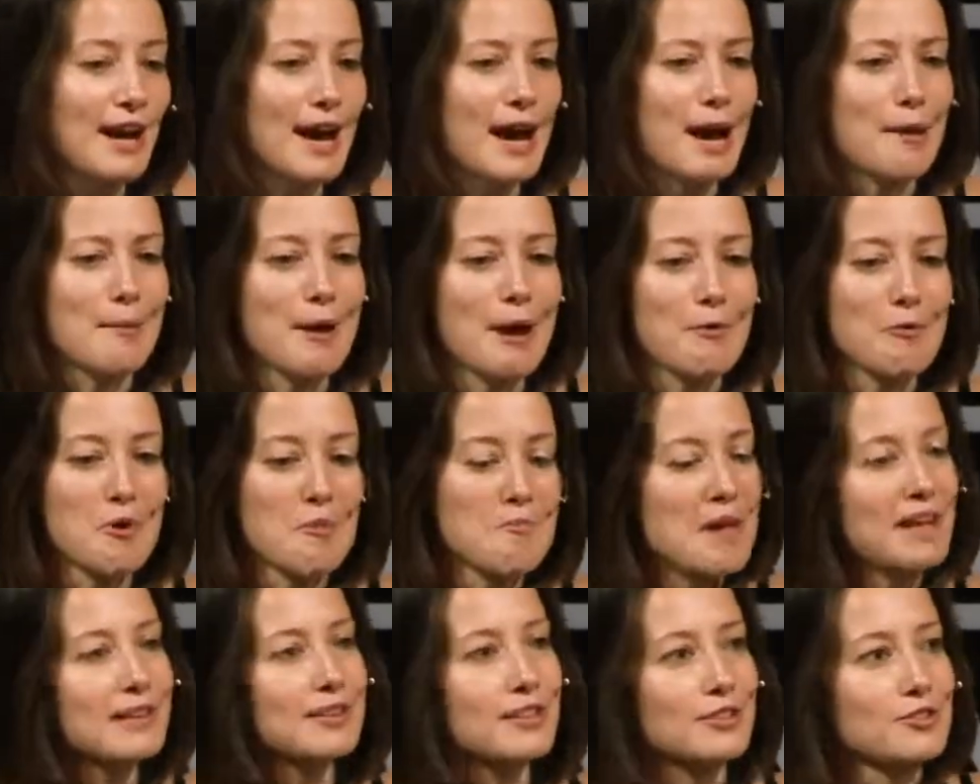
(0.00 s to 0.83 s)

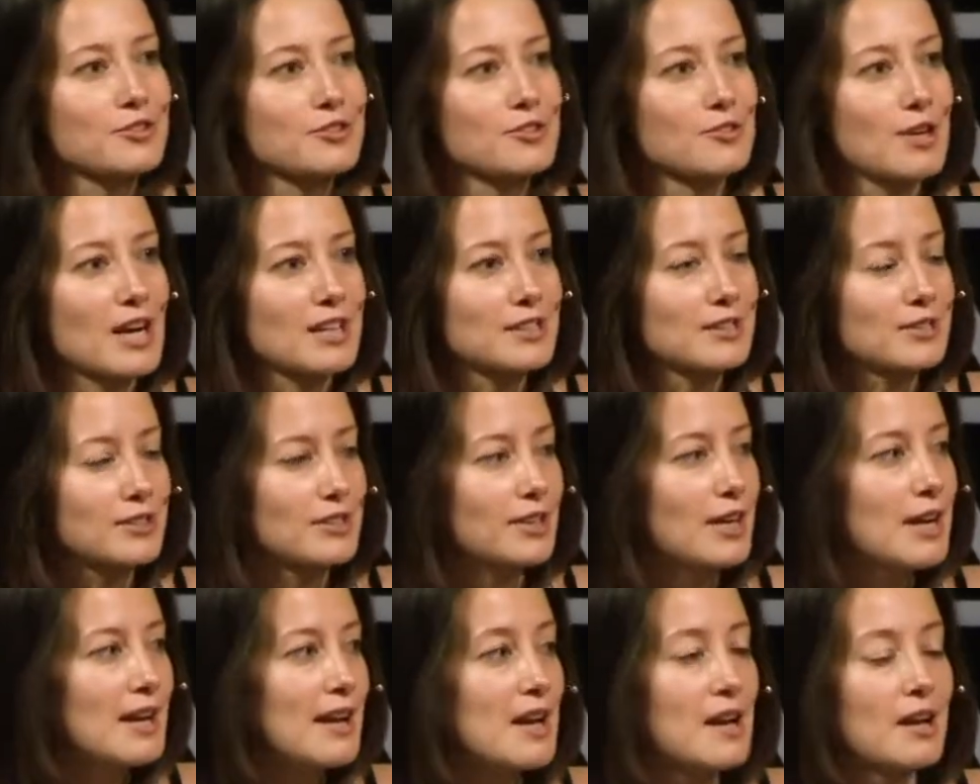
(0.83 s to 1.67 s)
Our mental
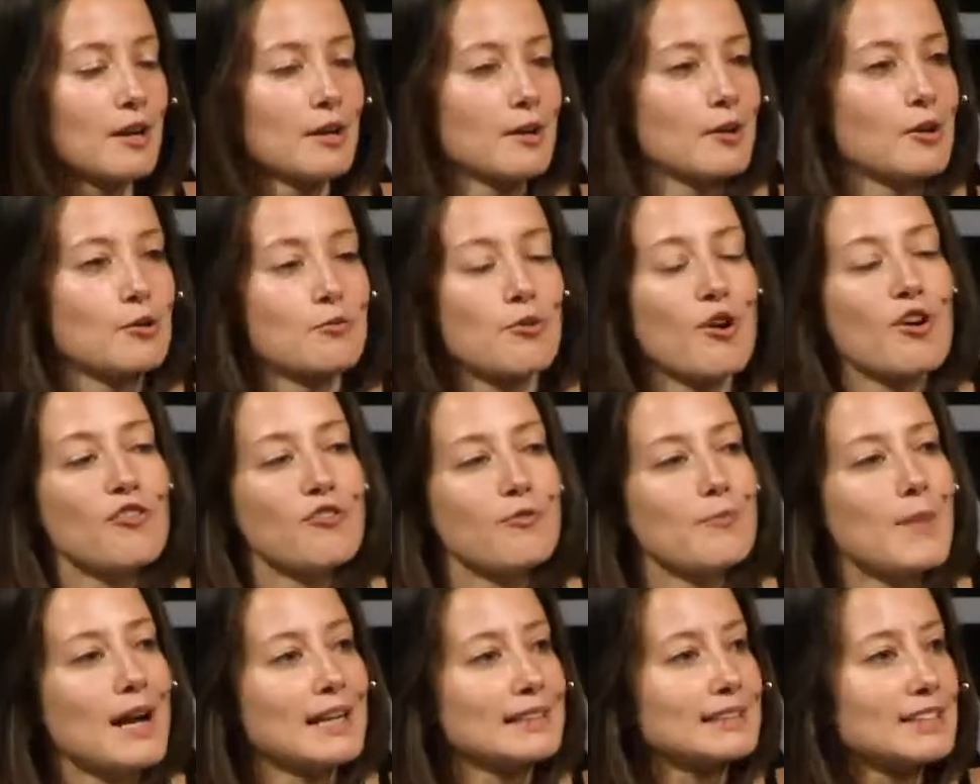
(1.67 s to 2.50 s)
structure,
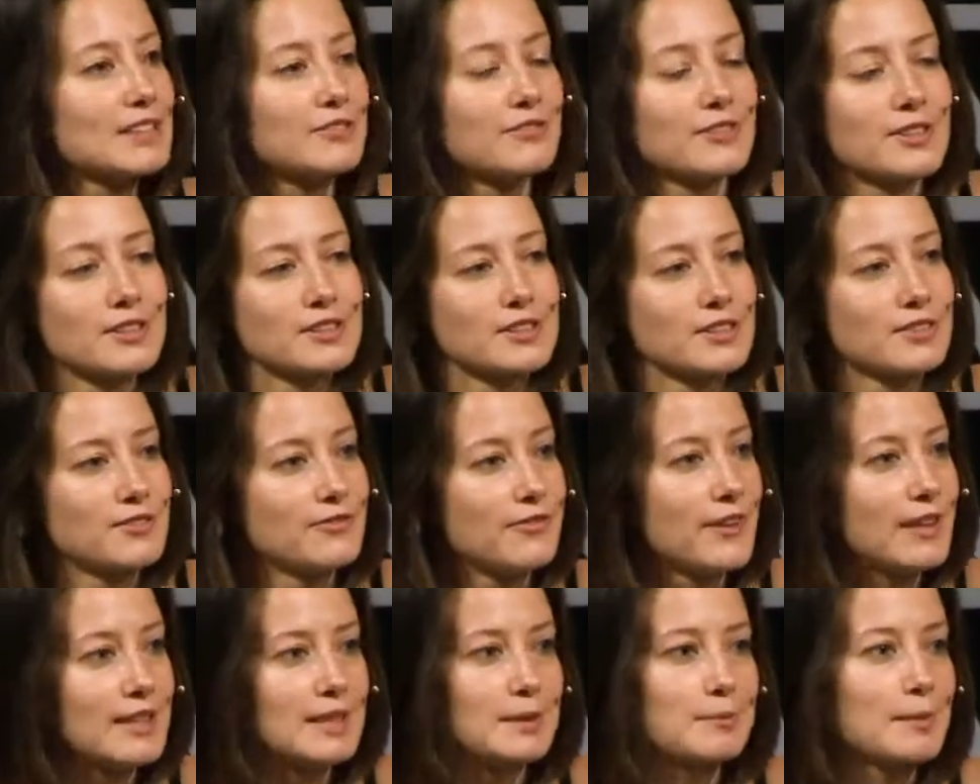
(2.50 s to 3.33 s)
growth mindsets
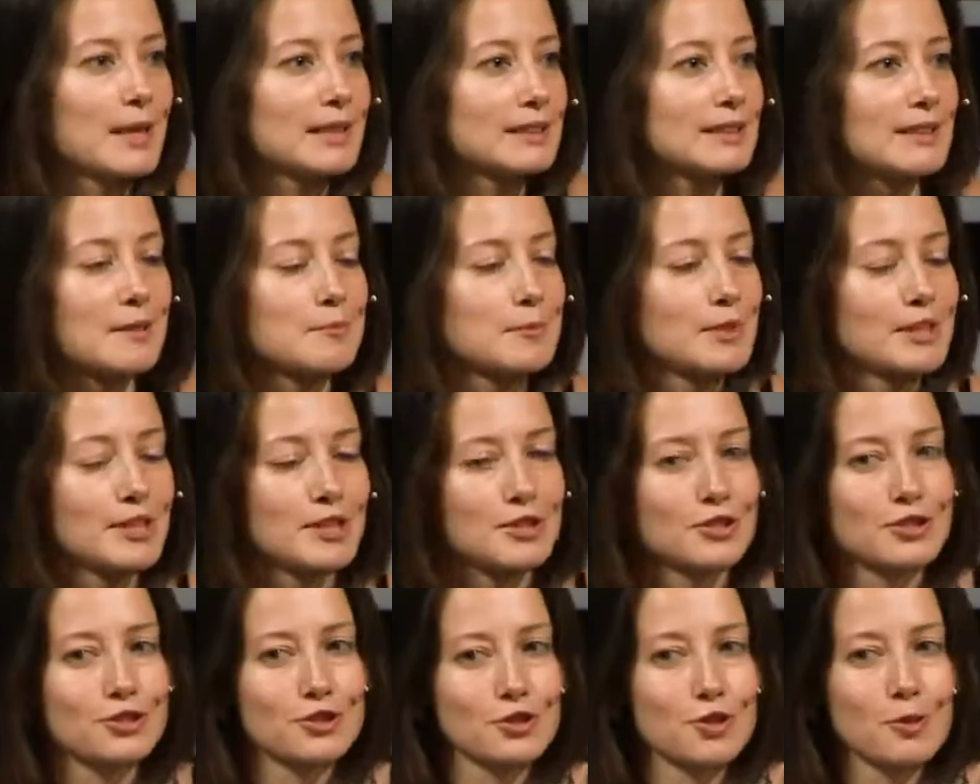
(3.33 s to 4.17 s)
versus fixed mindset. I
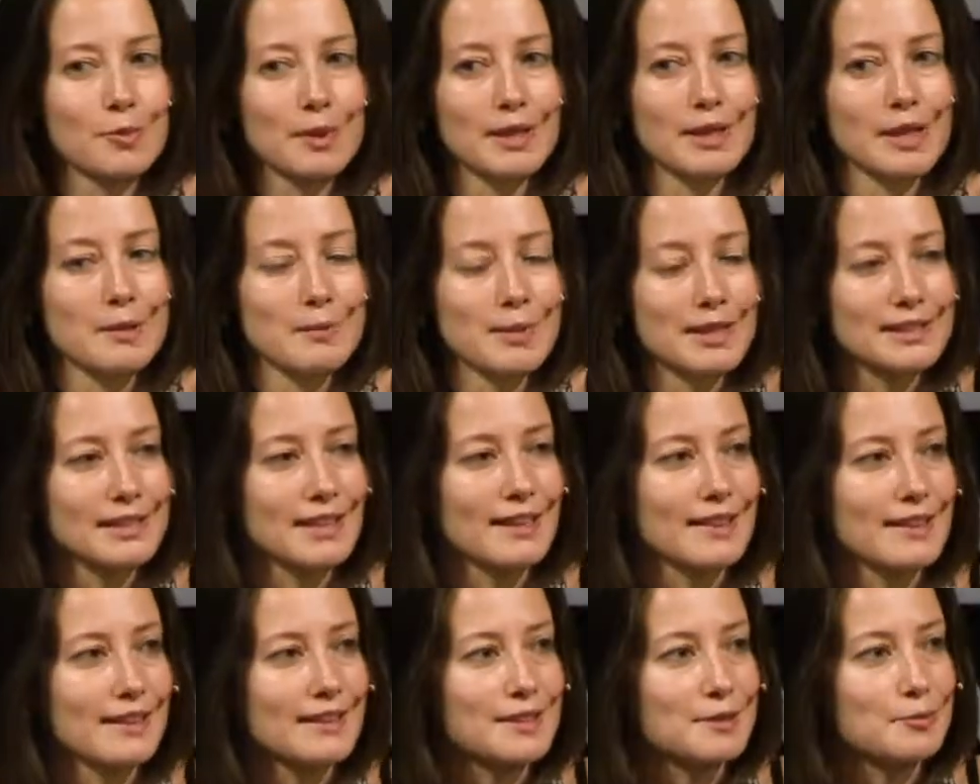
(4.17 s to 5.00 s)
mean, there's so many
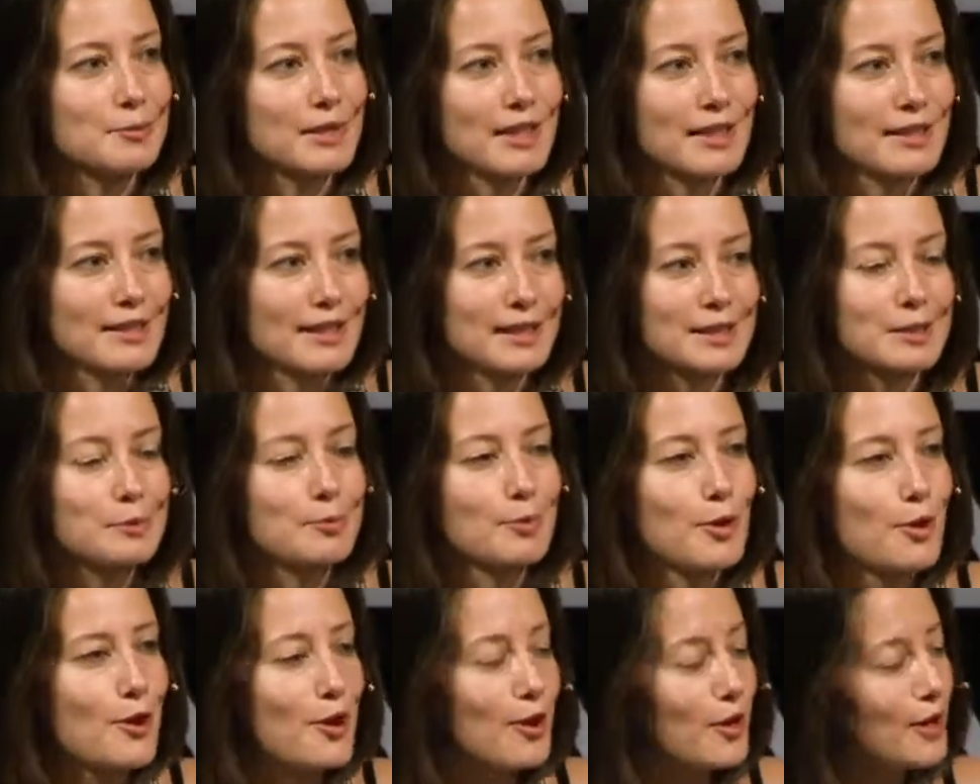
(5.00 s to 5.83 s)
amazing things we can
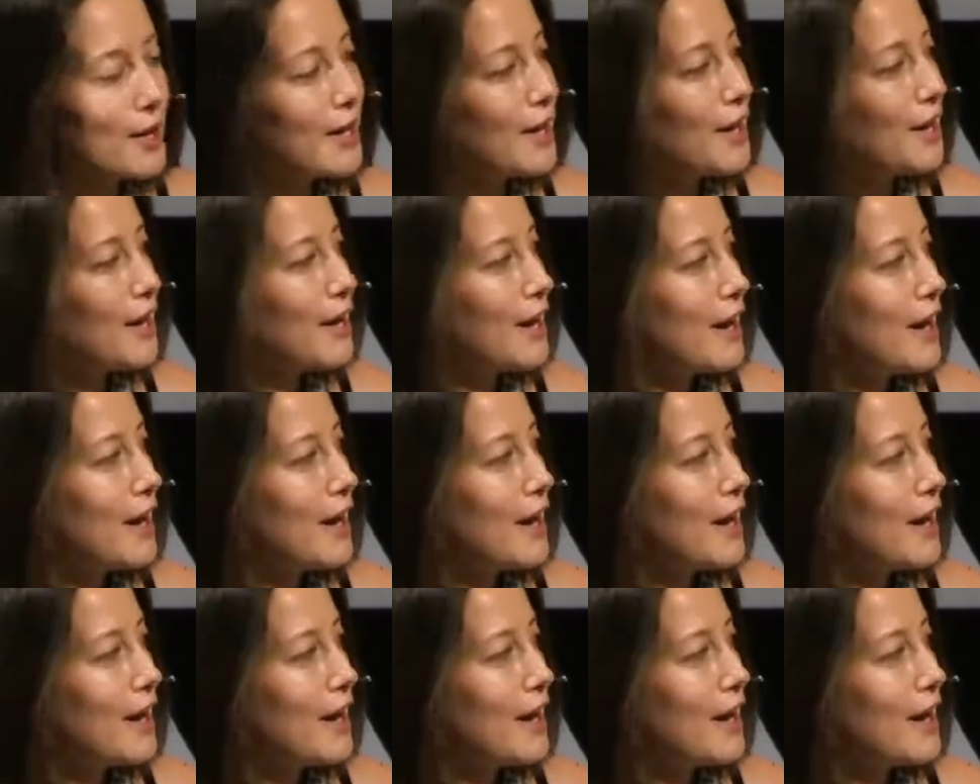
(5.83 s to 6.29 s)
explore.